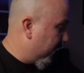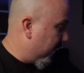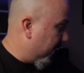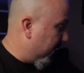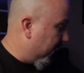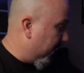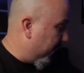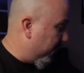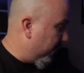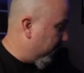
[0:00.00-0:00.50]

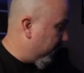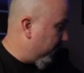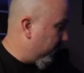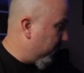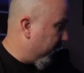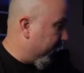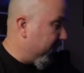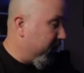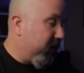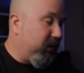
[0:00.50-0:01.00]

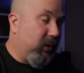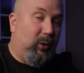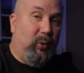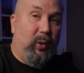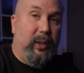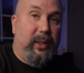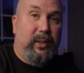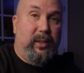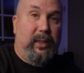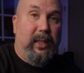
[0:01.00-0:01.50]
But it's a
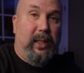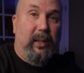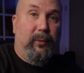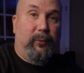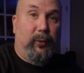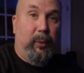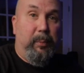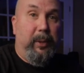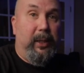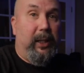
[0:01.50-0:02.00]
great stand
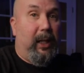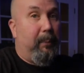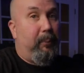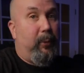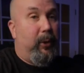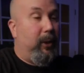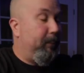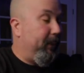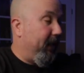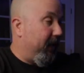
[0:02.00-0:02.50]
for me. I
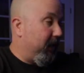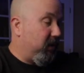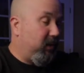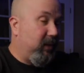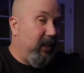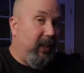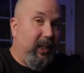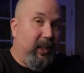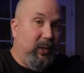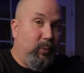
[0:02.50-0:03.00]
put it
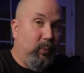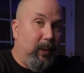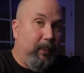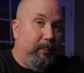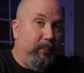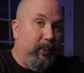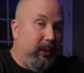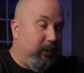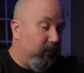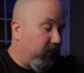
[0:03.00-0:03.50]
backstage when
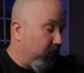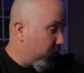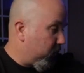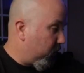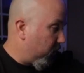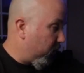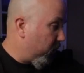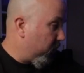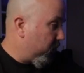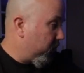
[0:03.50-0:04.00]
I'm playing for the
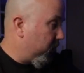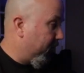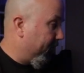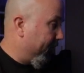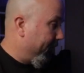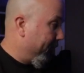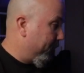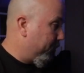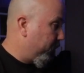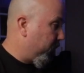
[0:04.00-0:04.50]
church.
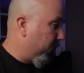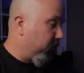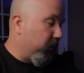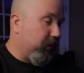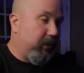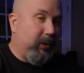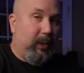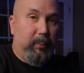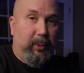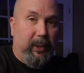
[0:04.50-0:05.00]
For
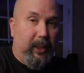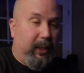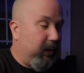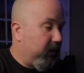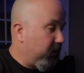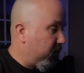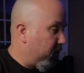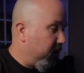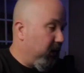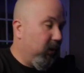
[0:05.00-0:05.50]
some
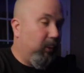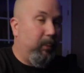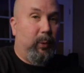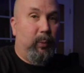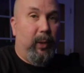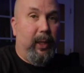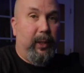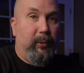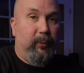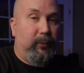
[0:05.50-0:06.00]
gigs, it'll be
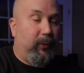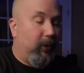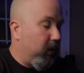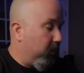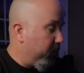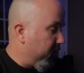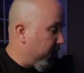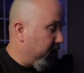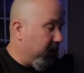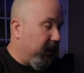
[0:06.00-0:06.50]
right in front
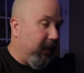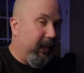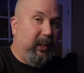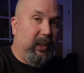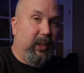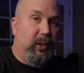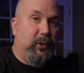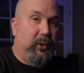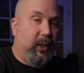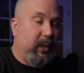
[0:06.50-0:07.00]
of me and I
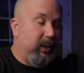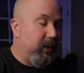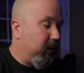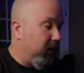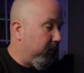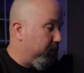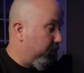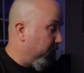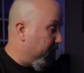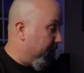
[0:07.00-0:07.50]
can adjust
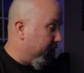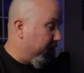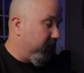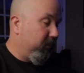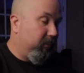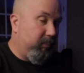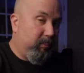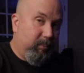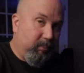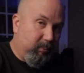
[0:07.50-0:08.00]
it. But
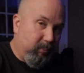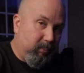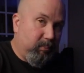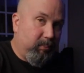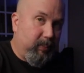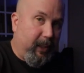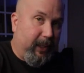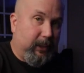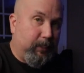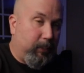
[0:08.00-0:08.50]

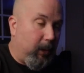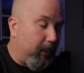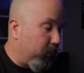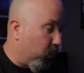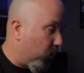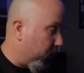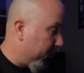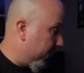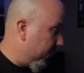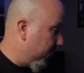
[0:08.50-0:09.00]
back to my
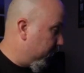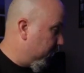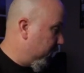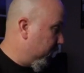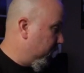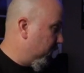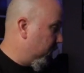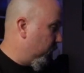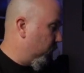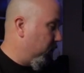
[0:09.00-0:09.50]
point.
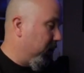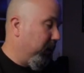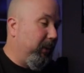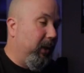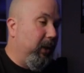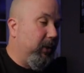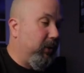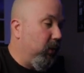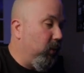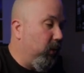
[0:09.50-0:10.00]
What I'm
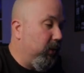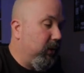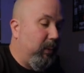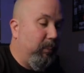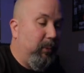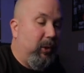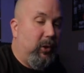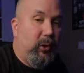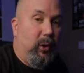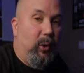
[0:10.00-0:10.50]
going to do is I'm
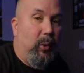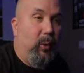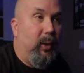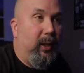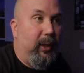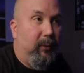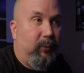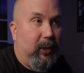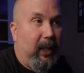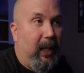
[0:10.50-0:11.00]
going to show,
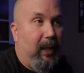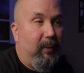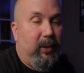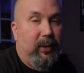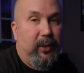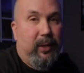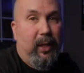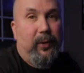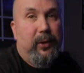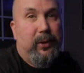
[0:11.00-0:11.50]
if you
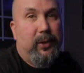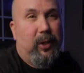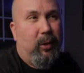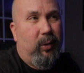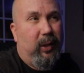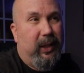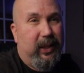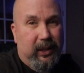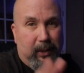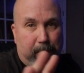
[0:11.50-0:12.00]
haven't done this
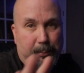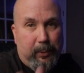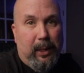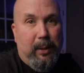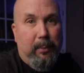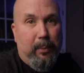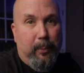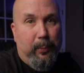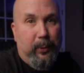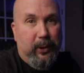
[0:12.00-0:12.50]
already, you
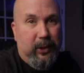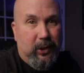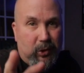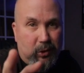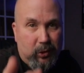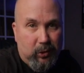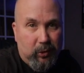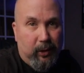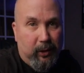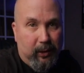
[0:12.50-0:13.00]
probably
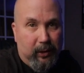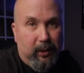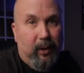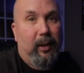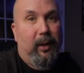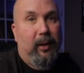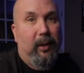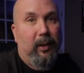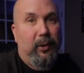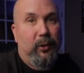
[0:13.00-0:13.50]
should
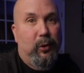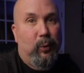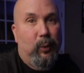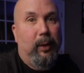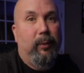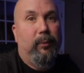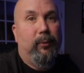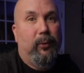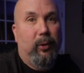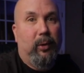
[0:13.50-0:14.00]
do
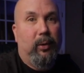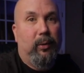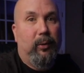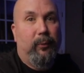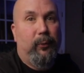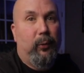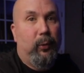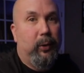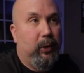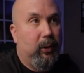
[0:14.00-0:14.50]
it for
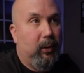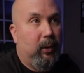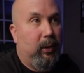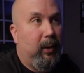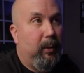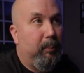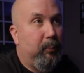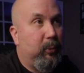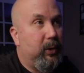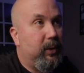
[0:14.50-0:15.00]
your
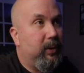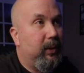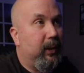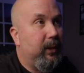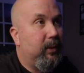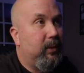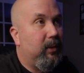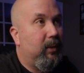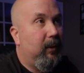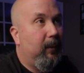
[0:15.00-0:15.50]

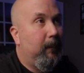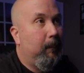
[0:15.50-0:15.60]
presets.